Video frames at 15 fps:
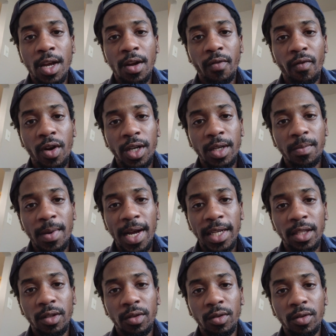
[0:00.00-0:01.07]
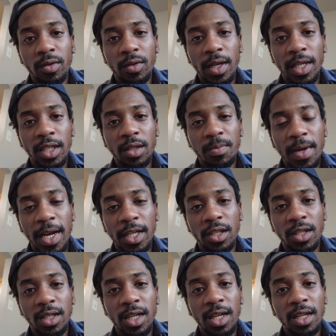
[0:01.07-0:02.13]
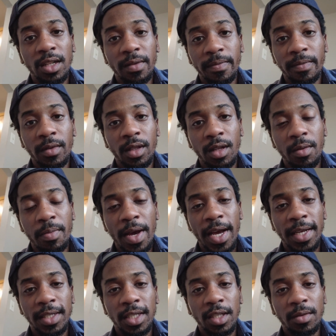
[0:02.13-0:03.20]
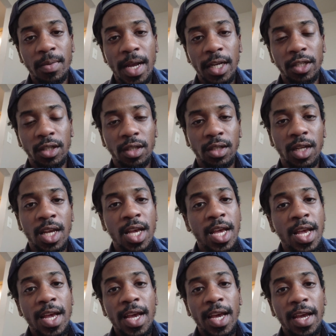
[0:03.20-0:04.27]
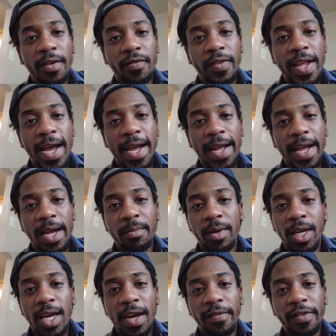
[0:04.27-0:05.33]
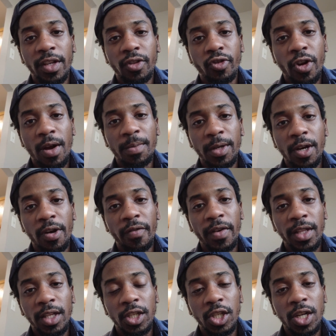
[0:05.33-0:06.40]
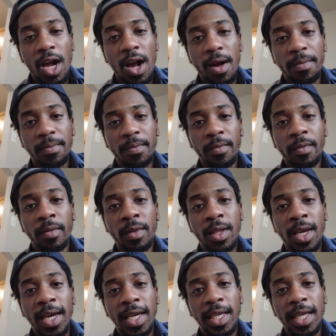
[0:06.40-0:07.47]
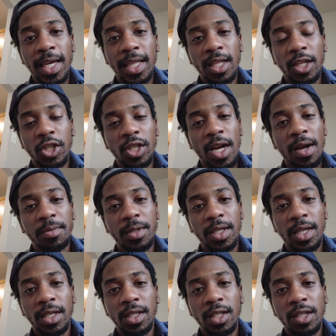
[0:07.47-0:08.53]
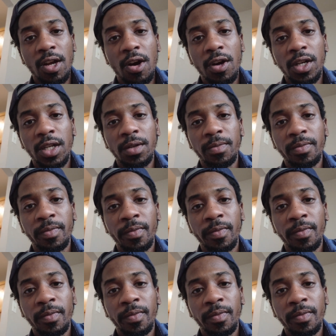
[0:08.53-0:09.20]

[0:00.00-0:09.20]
run it back through inspection and pass inspection. If not, I may have to drop it off at the shop and get the shop to install them,